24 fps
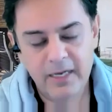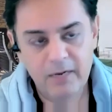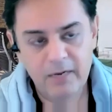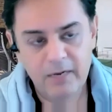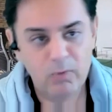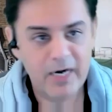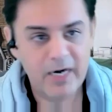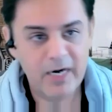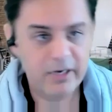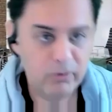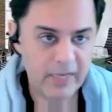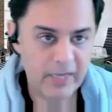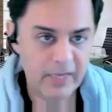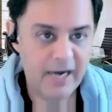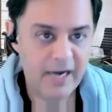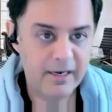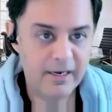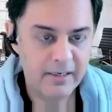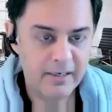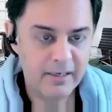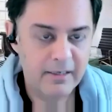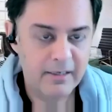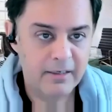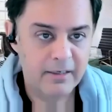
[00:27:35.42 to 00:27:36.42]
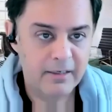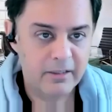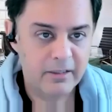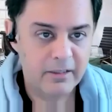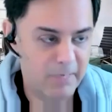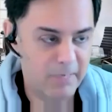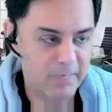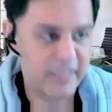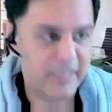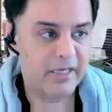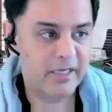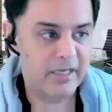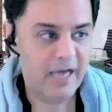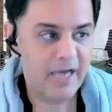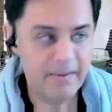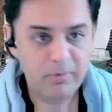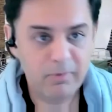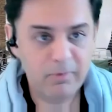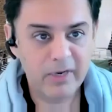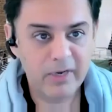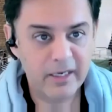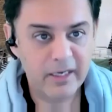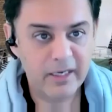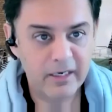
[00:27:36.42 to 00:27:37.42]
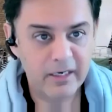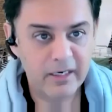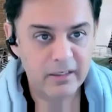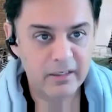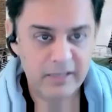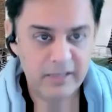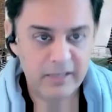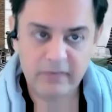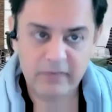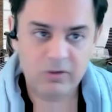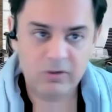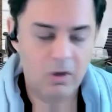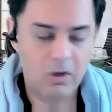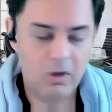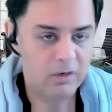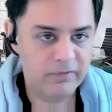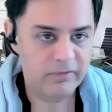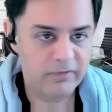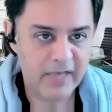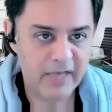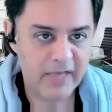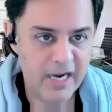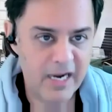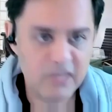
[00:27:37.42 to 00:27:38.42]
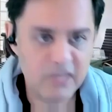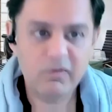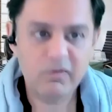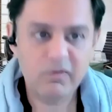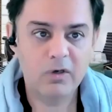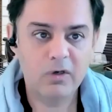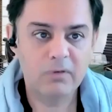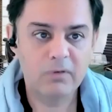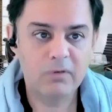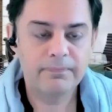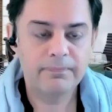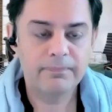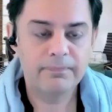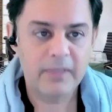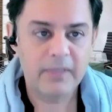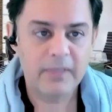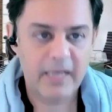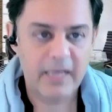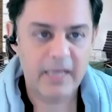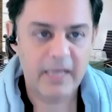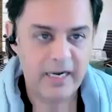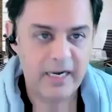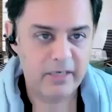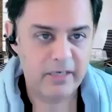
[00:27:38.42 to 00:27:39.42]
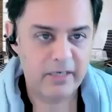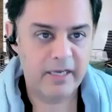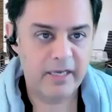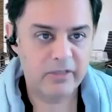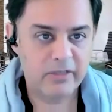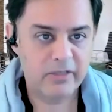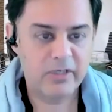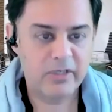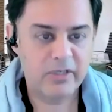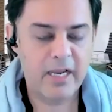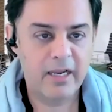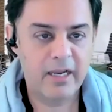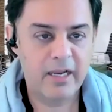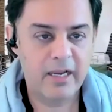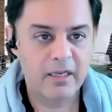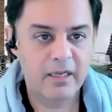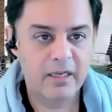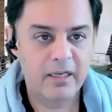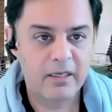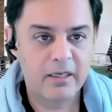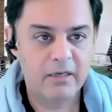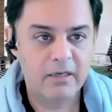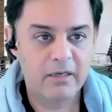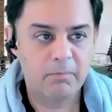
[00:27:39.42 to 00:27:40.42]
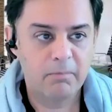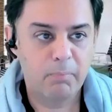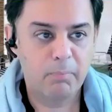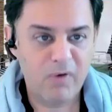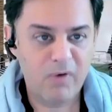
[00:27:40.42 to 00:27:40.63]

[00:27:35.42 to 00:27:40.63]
And when I do that, the money that I bring in takes all of the cash flow and takes a